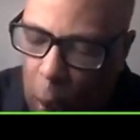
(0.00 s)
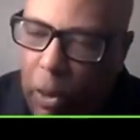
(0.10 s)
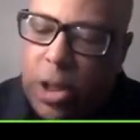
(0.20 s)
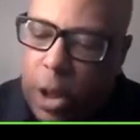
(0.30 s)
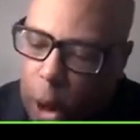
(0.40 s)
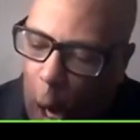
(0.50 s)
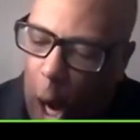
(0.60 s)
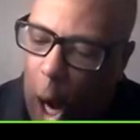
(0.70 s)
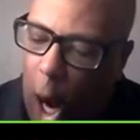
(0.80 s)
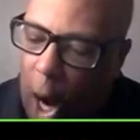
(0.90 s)
notice
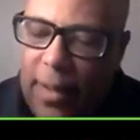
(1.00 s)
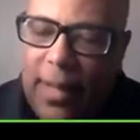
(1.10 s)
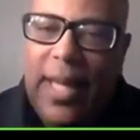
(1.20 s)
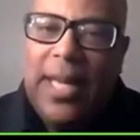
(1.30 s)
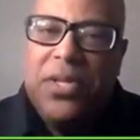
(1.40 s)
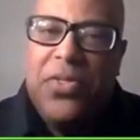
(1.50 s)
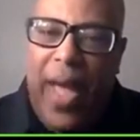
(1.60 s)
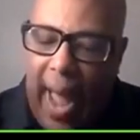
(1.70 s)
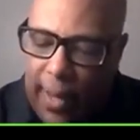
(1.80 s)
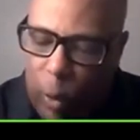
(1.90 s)
God is
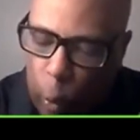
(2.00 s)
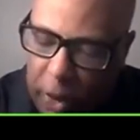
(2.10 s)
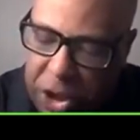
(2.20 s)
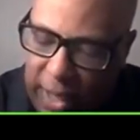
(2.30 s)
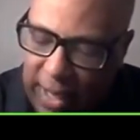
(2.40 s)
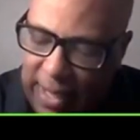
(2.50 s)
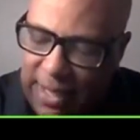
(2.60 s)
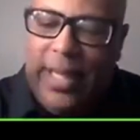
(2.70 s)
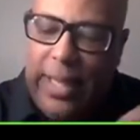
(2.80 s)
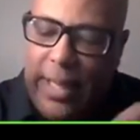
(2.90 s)
that which
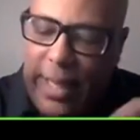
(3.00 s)
is